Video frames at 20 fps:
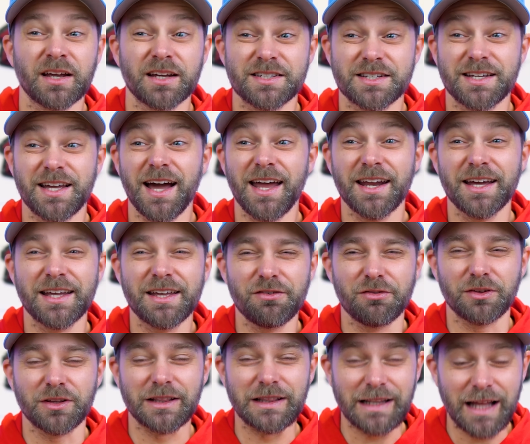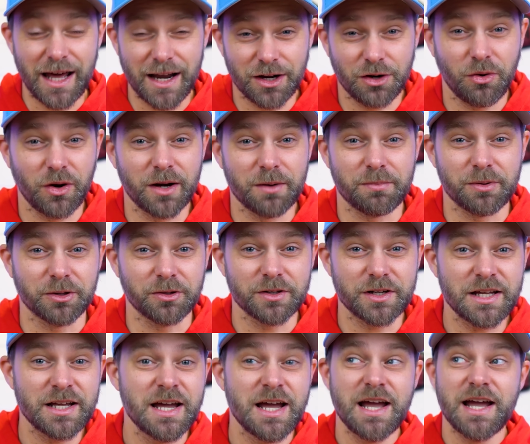because you kind of give a lot of
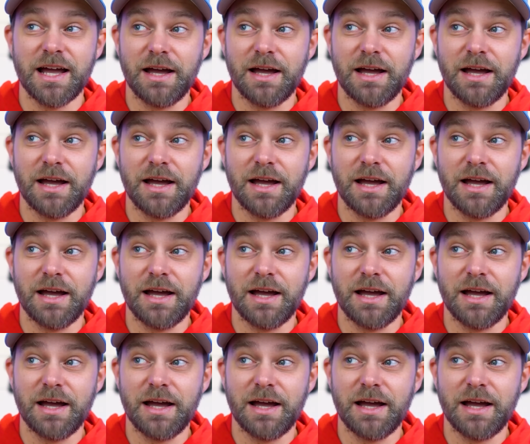credibility